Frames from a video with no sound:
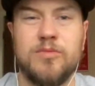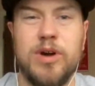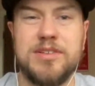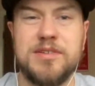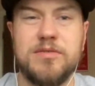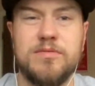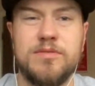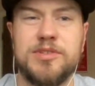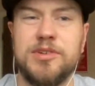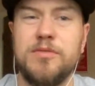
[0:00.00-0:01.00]
We also
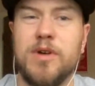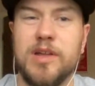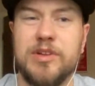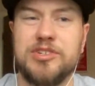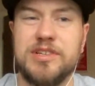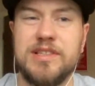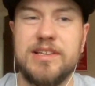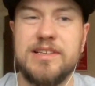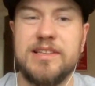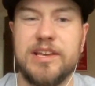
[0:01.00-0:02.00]
do want to mention
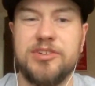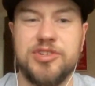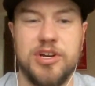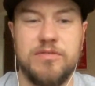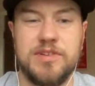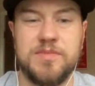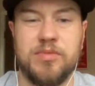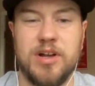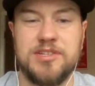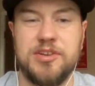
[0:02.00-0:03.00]
that today's show is
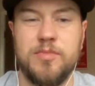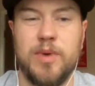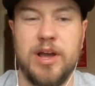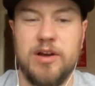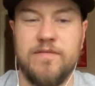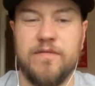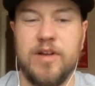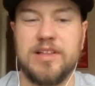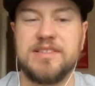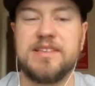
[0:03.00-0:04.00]
brought to you by our
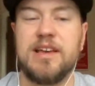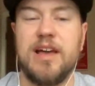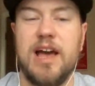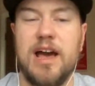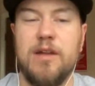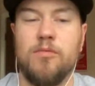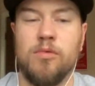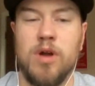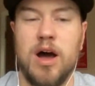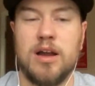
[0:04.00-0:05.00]
friends at
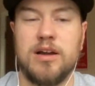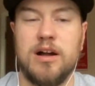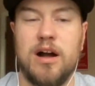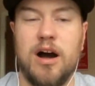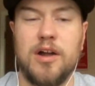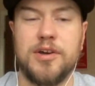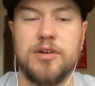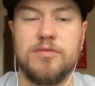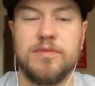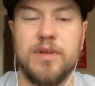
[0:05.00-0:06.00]
Rock
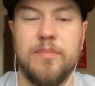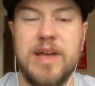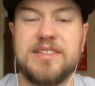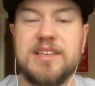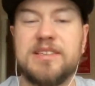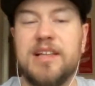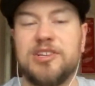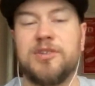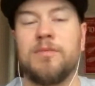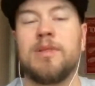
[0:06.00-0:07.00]
Auto. Amazing
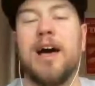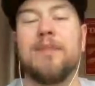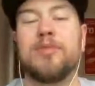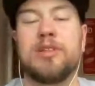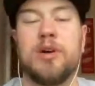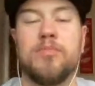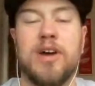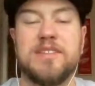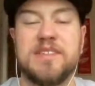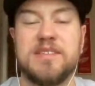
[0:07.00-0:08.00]
selection, reliably low
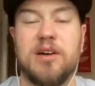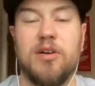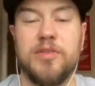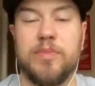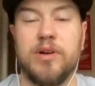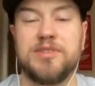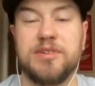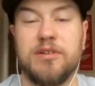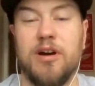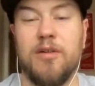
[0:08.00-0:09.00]
prices, all the parts
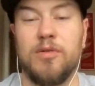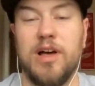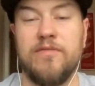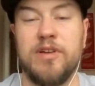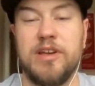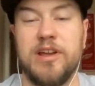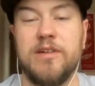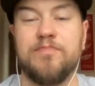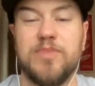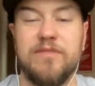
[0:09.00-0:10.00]
your car will ever
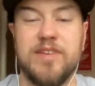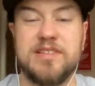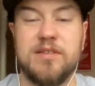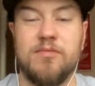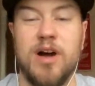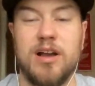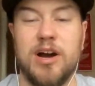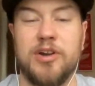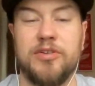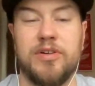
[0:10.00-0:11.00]
need. Visit
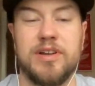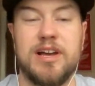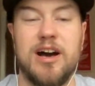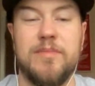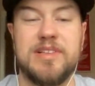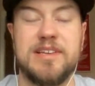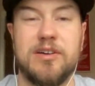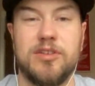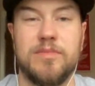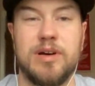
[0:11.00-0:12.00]
rockauto.com and
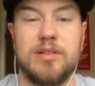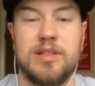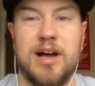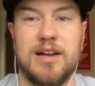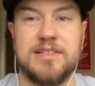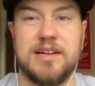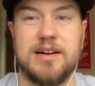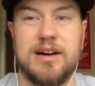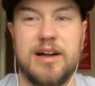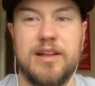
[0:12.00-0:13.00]
tell them Locked
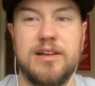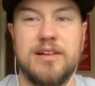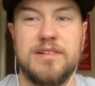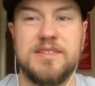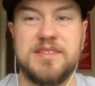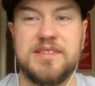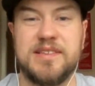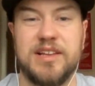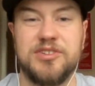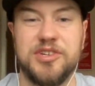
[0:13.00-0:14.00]
On
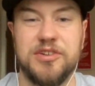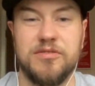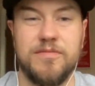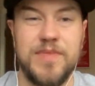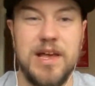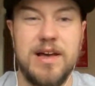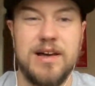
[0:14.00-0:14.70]
sent you.